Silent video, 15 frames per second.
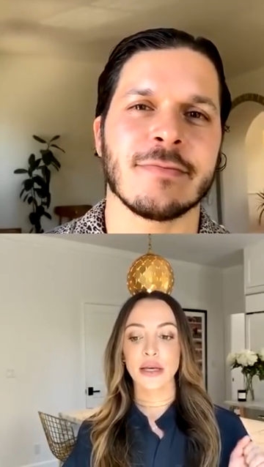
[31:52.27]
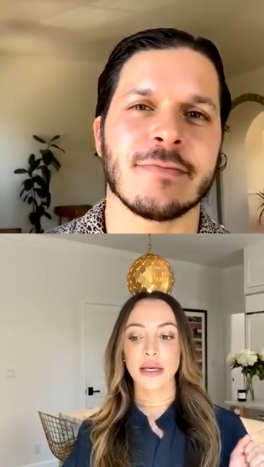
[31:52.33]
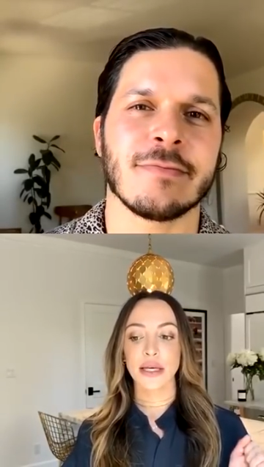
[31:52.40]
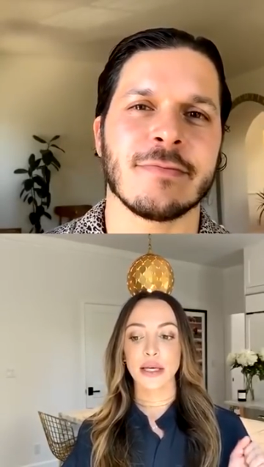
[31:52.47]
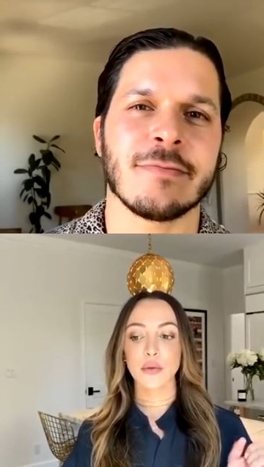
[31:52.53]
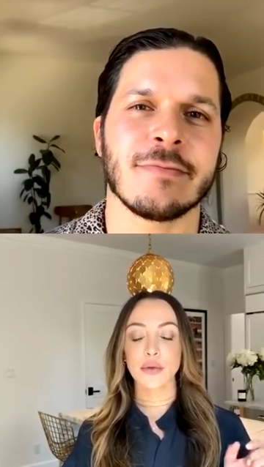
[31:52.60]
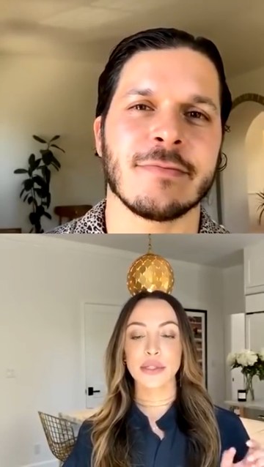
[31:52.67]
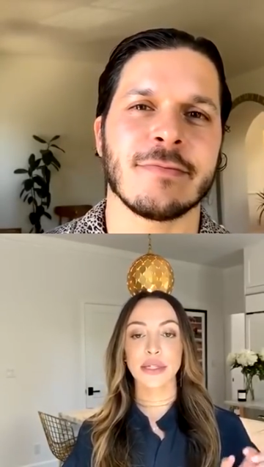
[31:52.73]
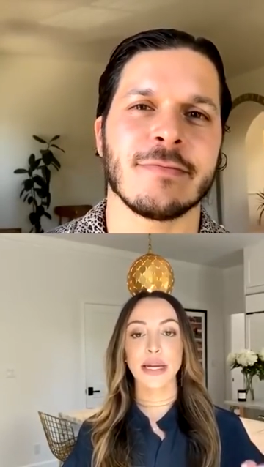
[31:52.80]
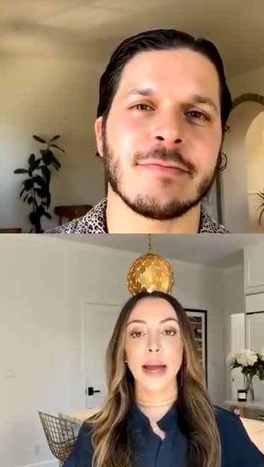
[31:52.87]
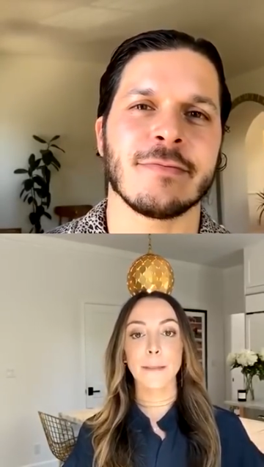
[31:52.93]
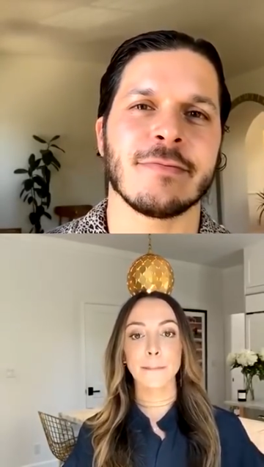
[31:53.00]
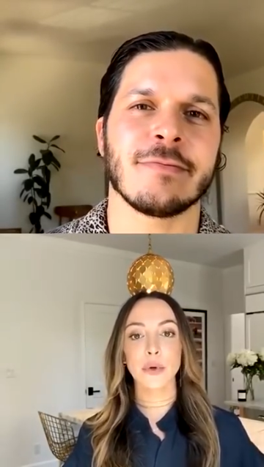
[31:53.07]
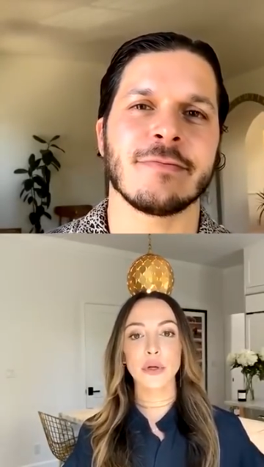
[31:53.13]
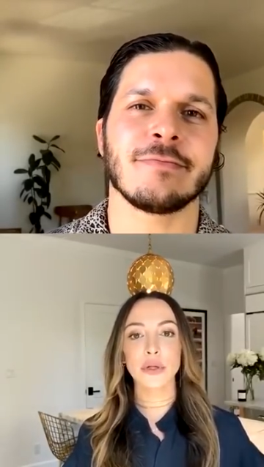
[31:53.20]
Speaker 1: it was an
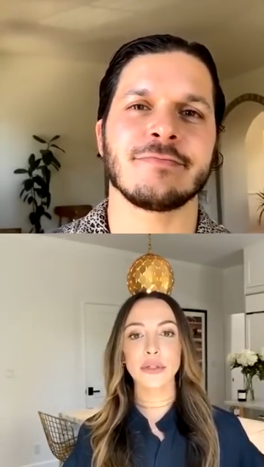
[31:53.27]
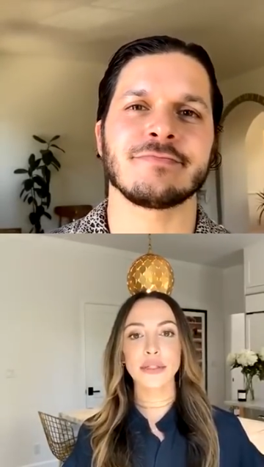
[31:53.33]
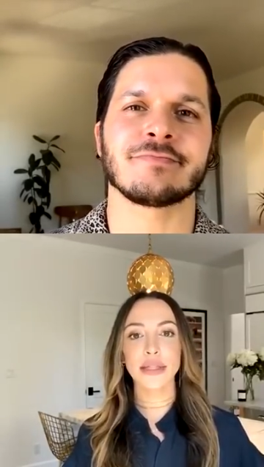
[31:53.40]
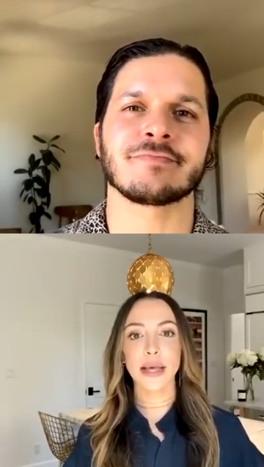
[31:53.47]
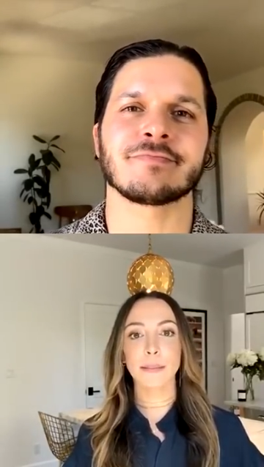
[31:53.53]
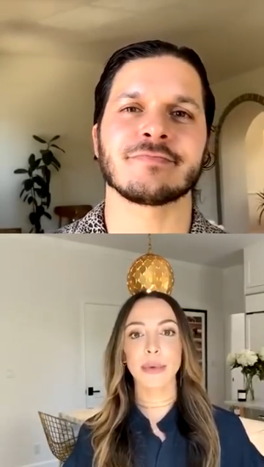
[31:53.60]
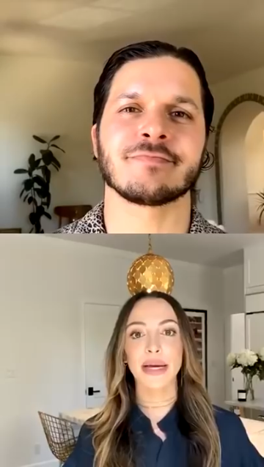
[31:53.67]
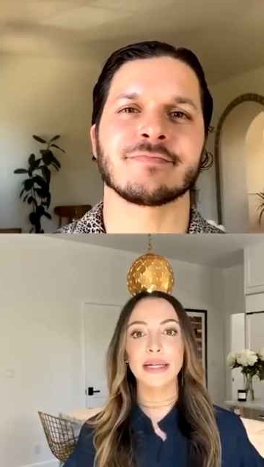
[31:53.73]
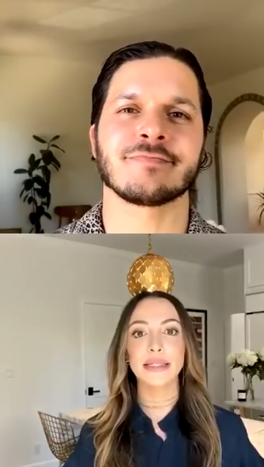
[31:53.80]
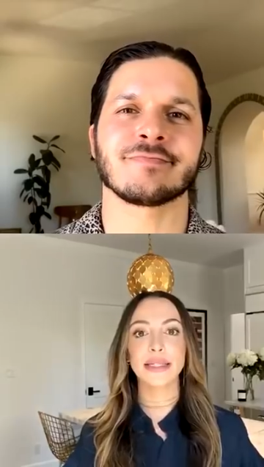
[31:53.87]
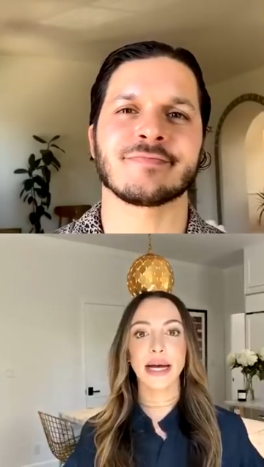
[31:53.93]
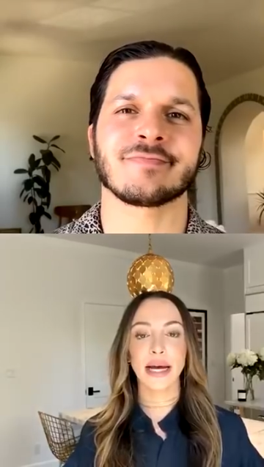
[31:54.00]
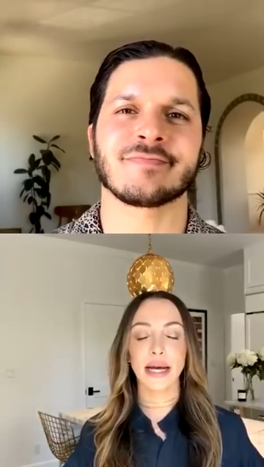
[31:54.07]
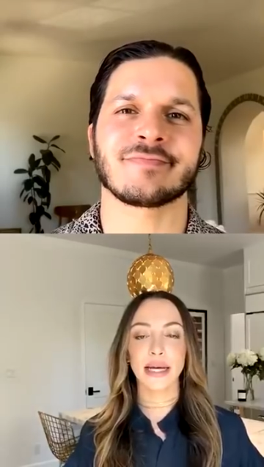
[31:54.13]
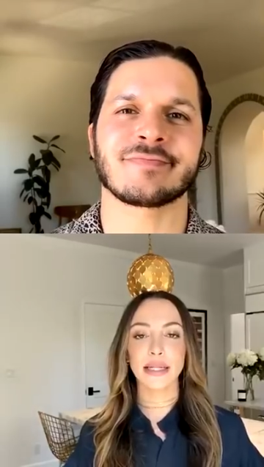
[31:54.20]
emerald that my
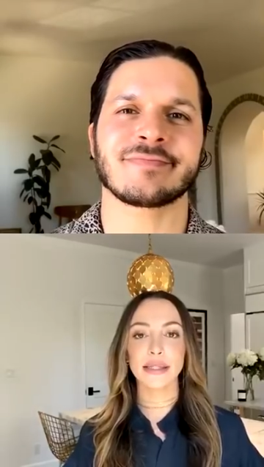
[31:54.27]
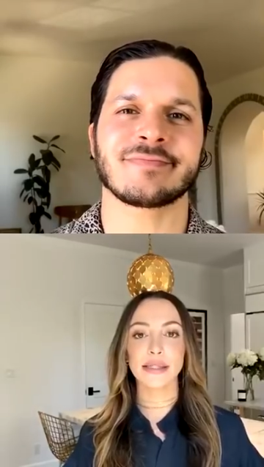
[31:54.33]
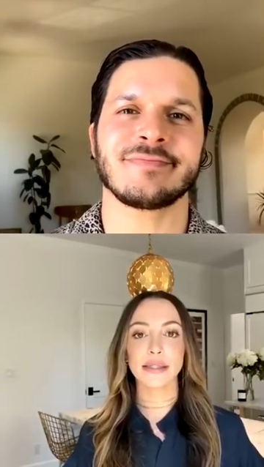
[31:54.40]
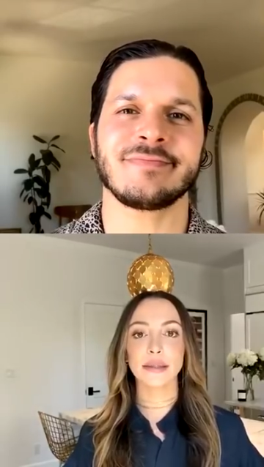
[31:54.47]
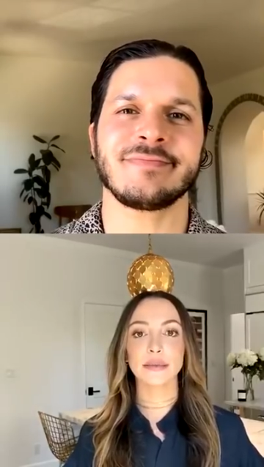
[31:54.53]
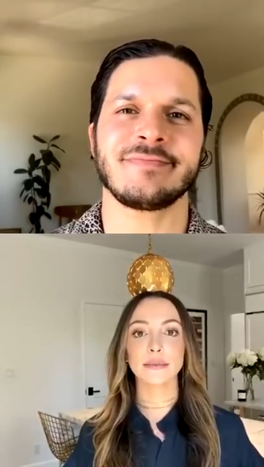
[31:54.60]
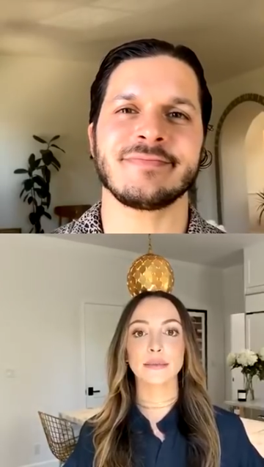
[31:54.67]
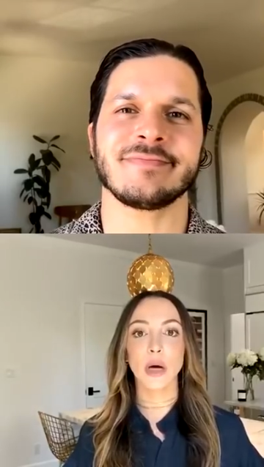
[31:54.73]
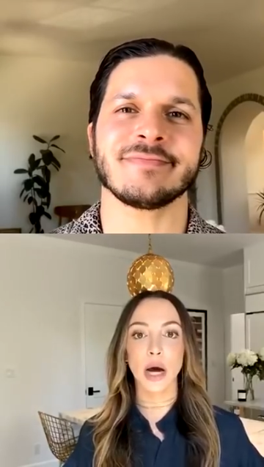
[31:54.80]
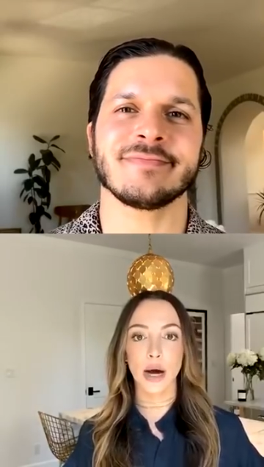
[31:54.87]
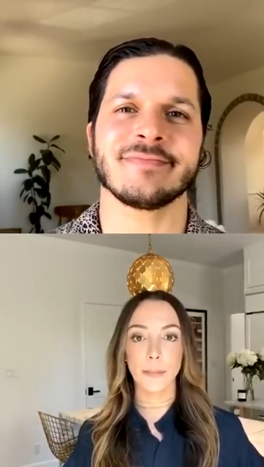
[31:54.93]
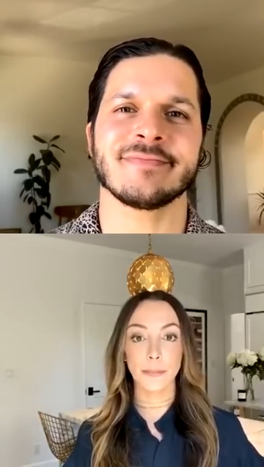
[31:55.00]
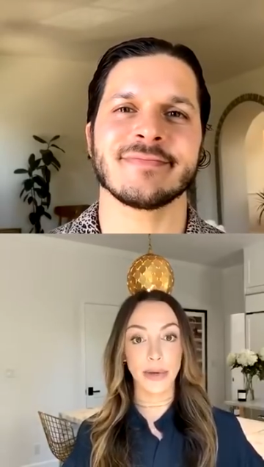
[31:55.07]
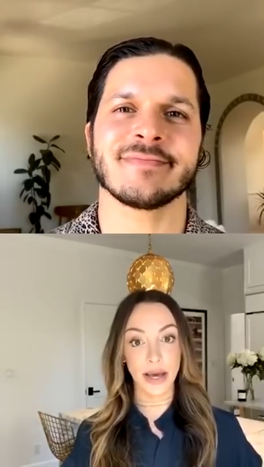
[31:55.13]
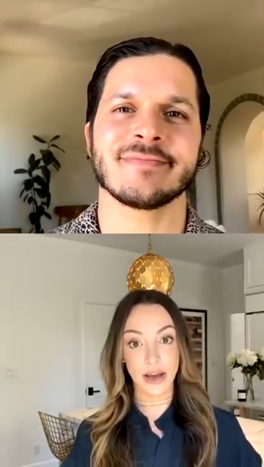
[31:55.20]
dad's
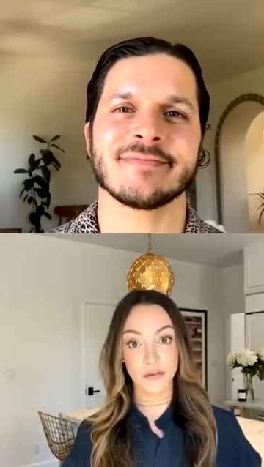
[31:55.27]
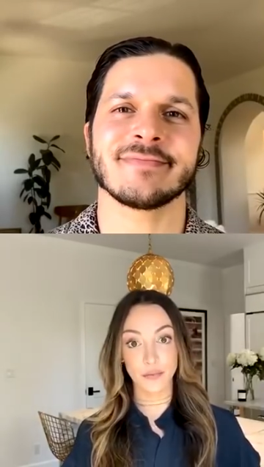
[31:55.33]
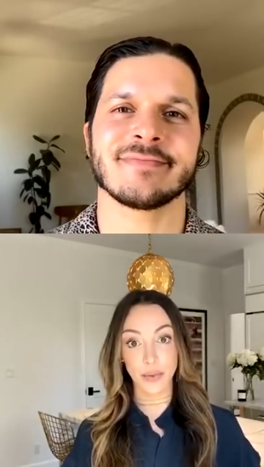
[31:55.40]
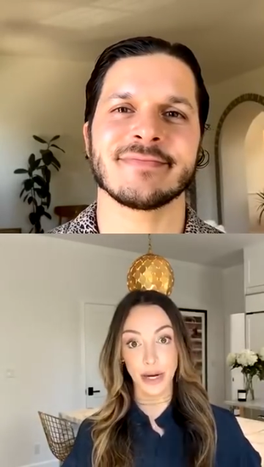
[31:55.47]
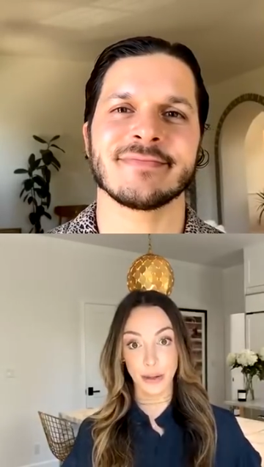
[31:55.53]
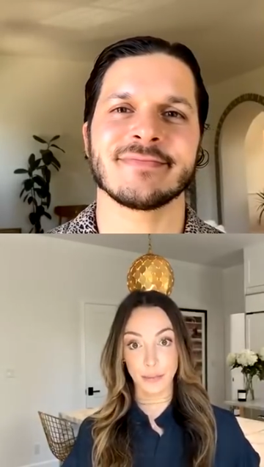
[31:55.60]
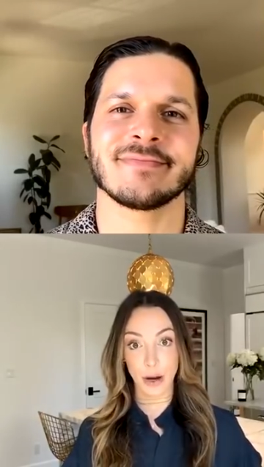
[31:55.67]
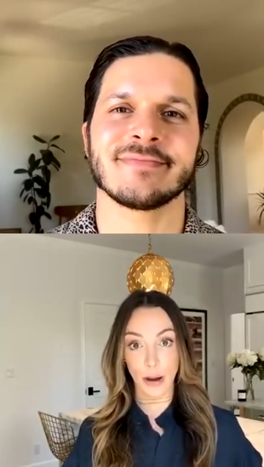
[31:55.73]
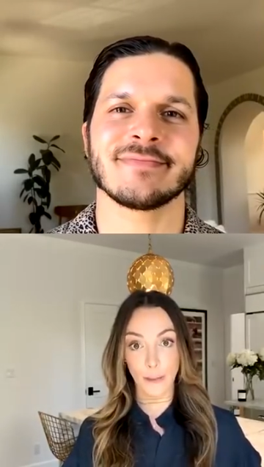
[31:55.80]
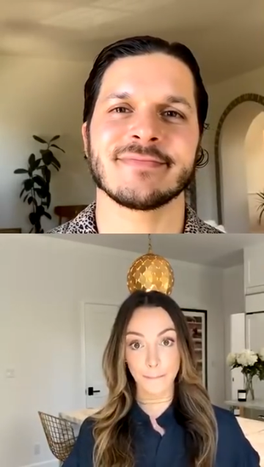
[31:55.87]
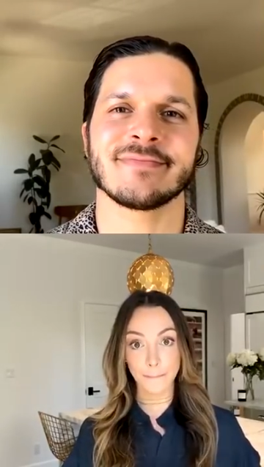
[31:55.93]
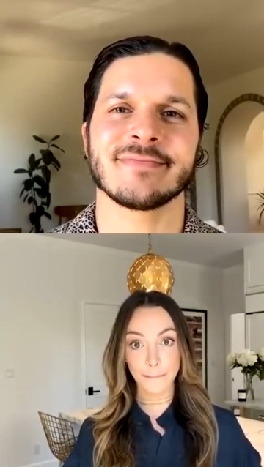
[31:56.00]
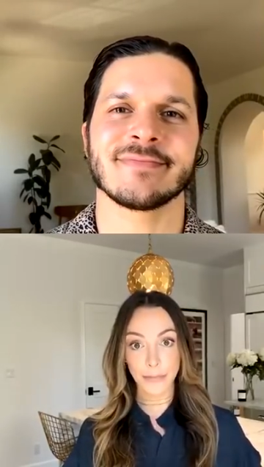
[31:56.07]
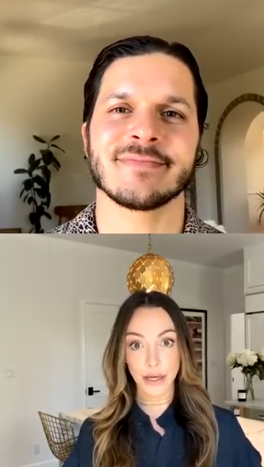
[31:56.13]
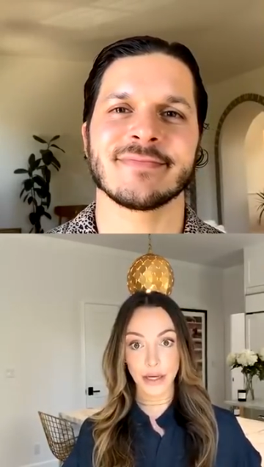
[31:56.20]
mom gave my
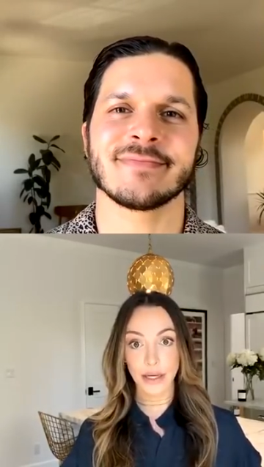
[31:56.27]
mom,